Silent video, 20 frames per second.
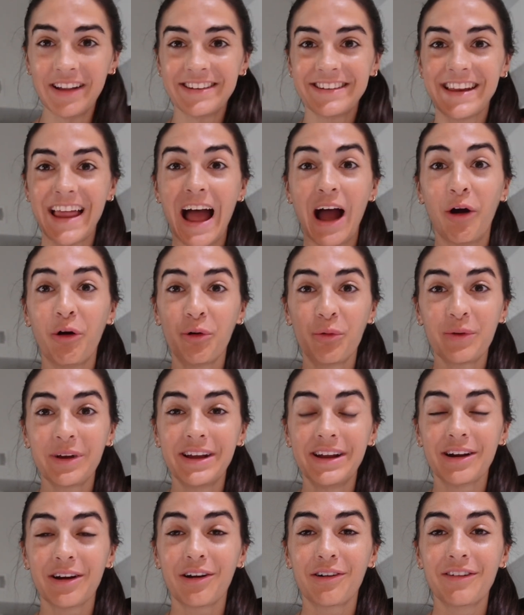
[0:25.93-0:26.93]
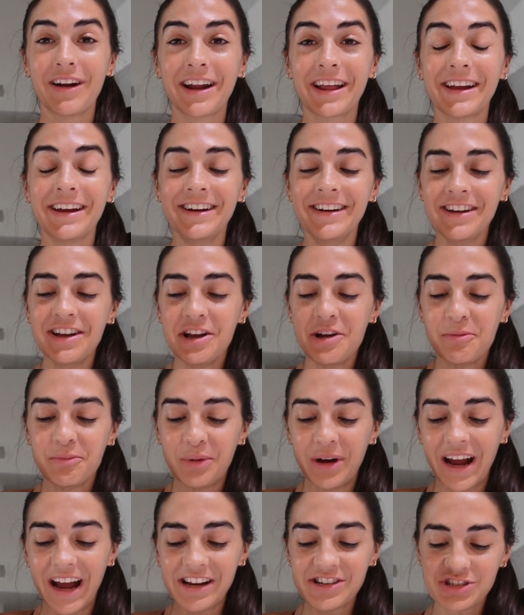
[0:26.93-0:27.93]
How are we here already?
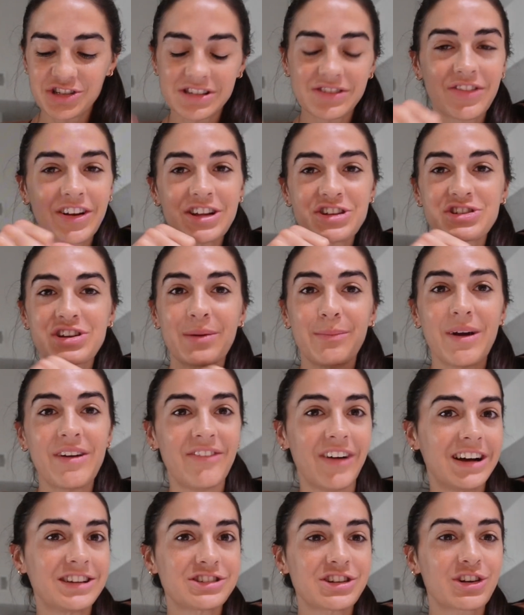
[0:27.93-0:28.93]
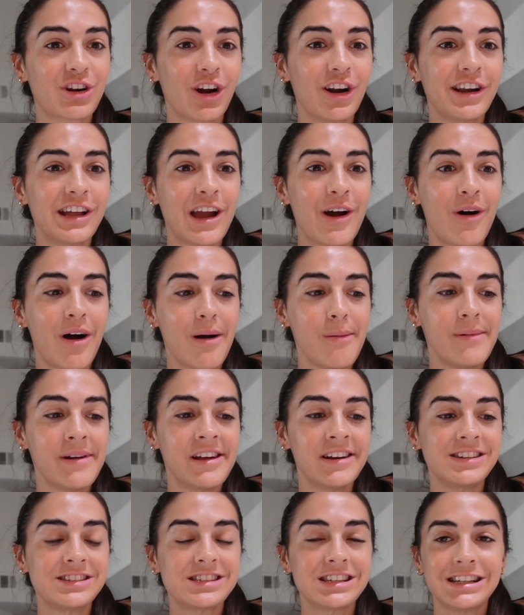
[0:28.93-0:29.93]
But I just finished up my fasted cardio. I'm
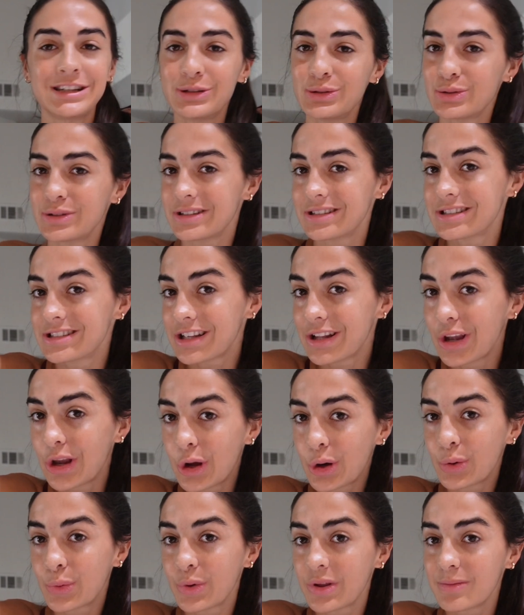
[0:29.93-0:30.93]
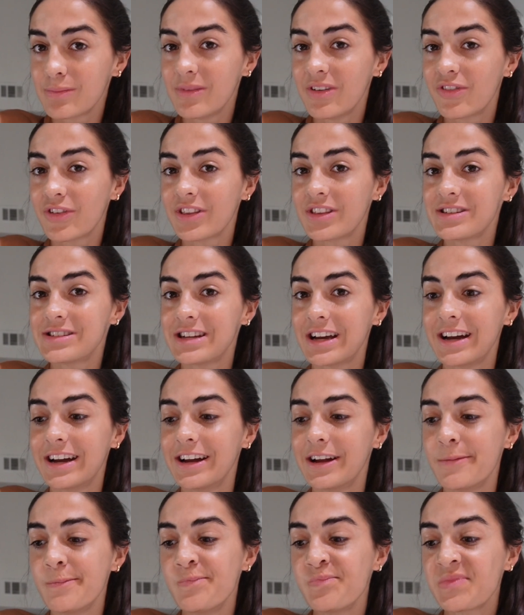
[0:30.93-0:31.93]
gonna take you guys along with me for the
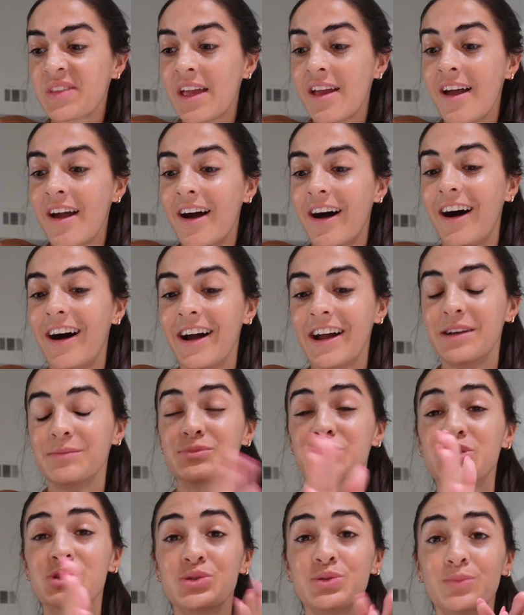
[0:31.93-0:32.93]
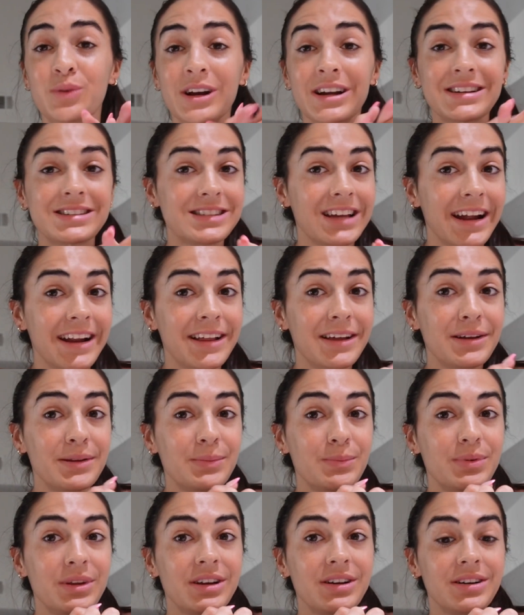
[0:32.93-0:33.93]
day. I am super
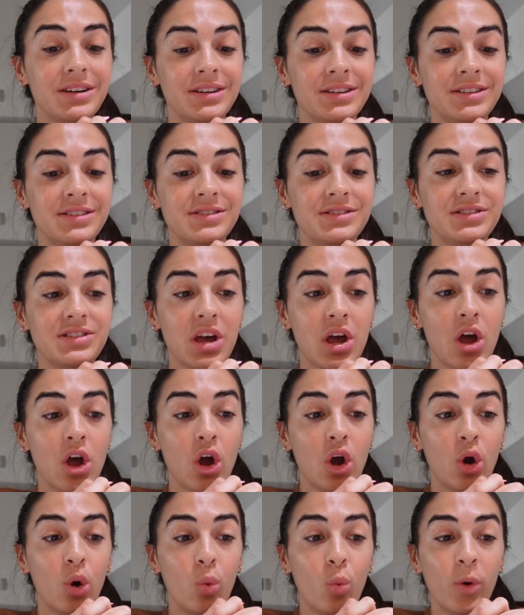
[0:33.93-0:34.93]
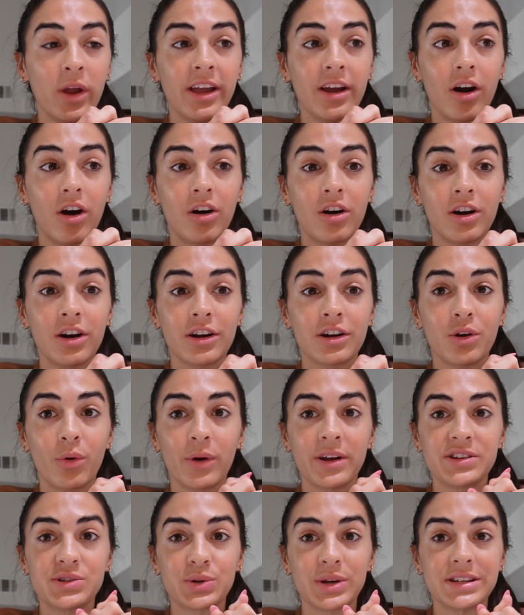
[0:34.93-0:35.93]
excited because we are
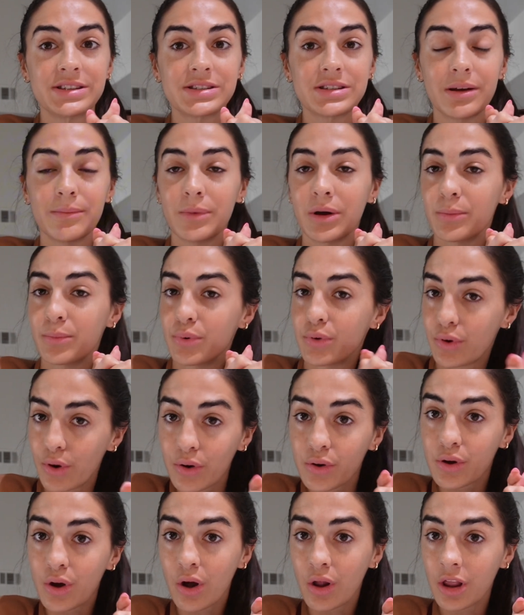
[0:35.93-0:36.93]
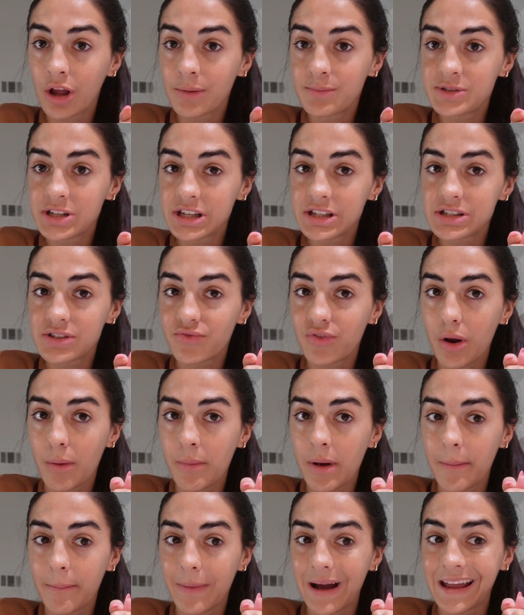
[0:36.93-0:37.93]
going to get some protocol updates
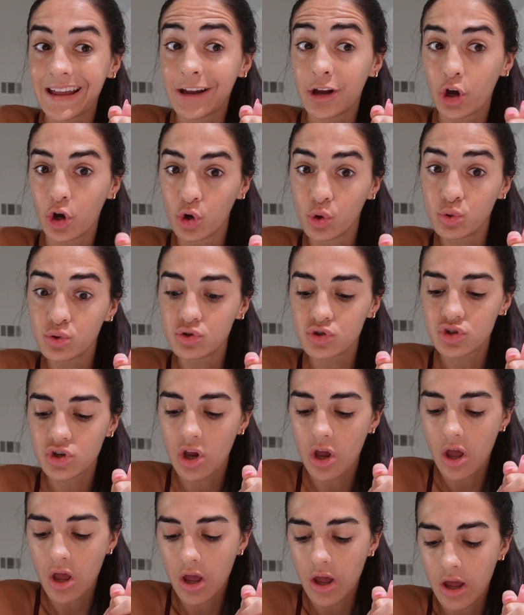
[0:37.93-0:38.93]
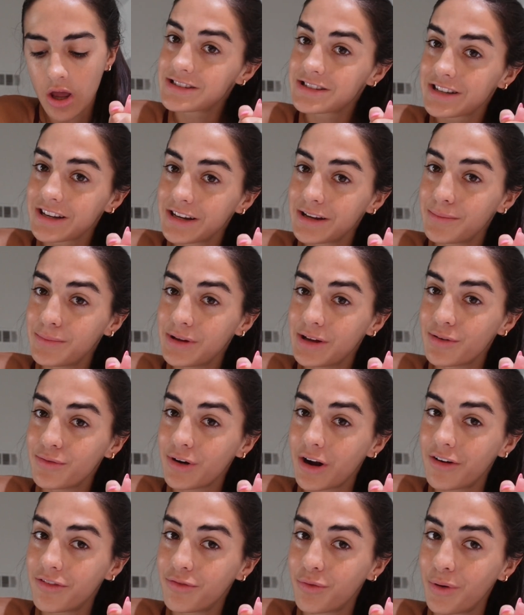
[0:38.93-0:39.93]
from my coach. It's gonna be a
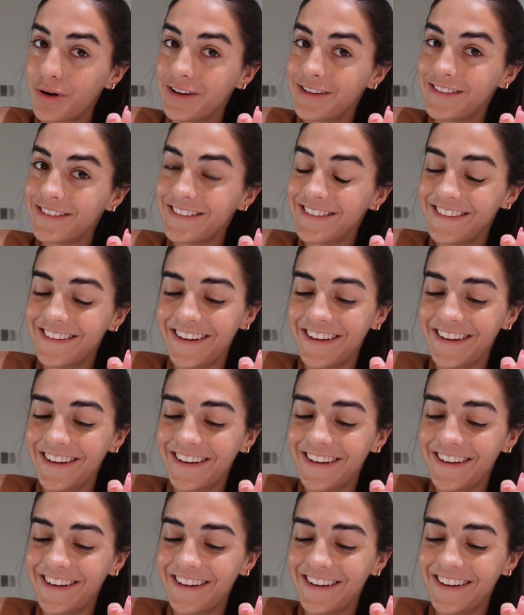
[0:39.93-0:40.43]
rough one.